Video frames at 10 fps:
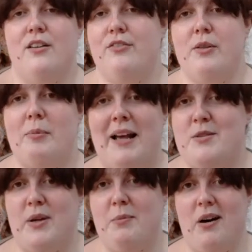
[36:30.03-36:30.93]
from the
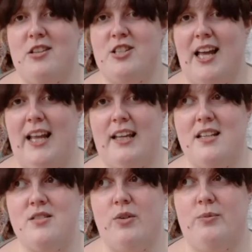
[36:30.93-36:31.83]
place where you buy the chatelaine
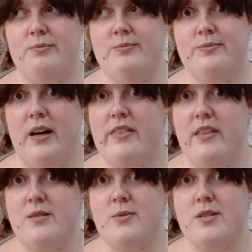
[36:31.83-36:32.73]
kits from. I think
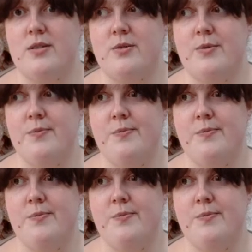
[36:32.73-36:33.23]
that's what it's called.